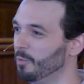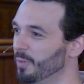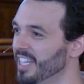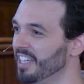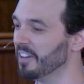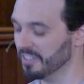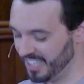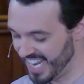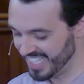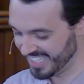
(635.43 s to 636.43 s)
we are
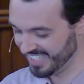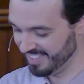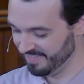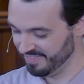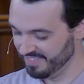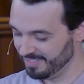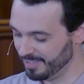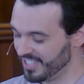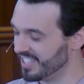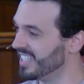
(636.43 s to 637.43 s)
light,
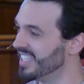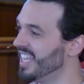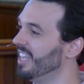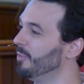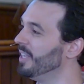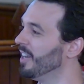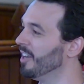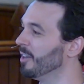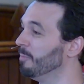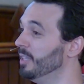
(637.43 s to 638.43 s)
which is to say, we
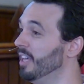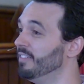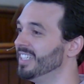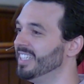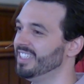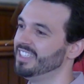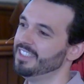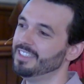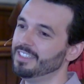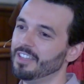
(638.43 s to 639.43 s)
are beloved
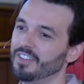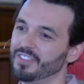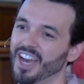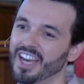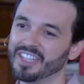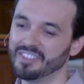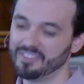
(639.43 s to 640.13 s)
of God.